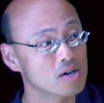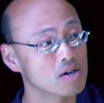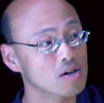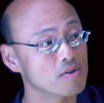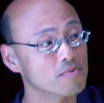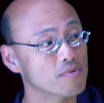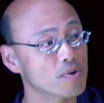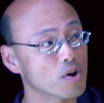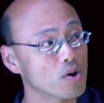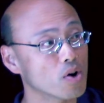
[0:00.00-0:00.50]

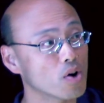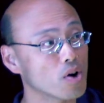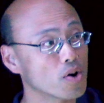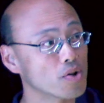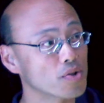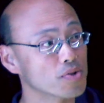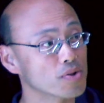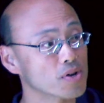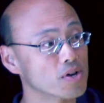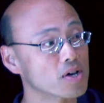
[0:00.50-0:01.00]
of
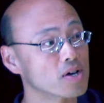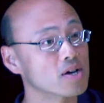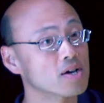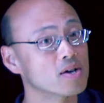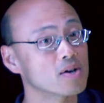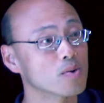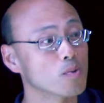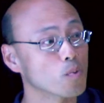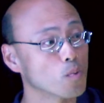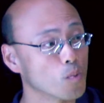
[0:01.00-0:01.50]
all the
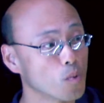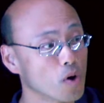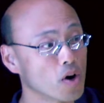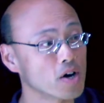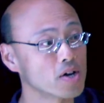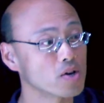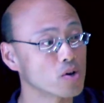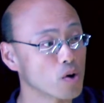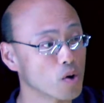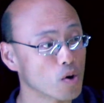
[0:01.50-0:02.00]

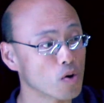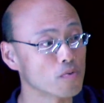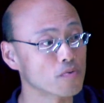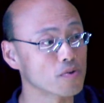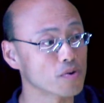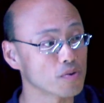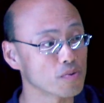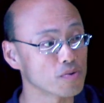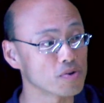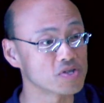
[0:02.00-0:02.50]
1
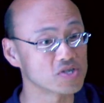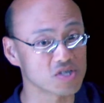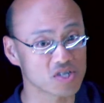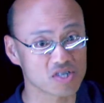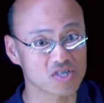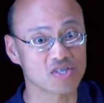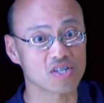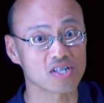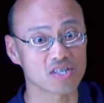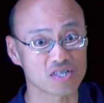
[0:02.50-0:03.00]
over
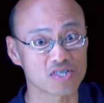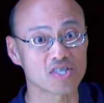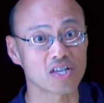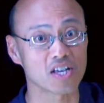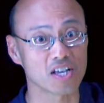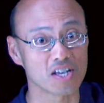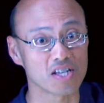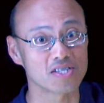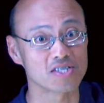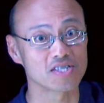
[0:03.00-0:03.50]

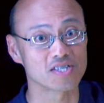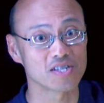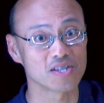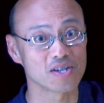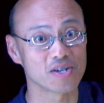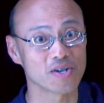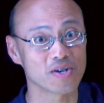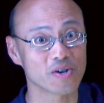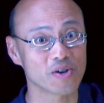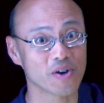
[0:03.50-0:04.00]
resistances,
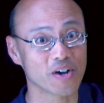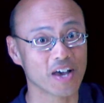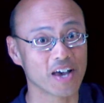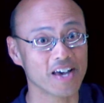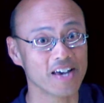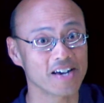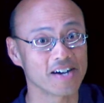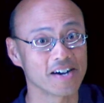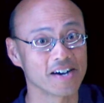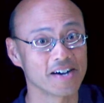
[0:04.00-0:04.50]
okay?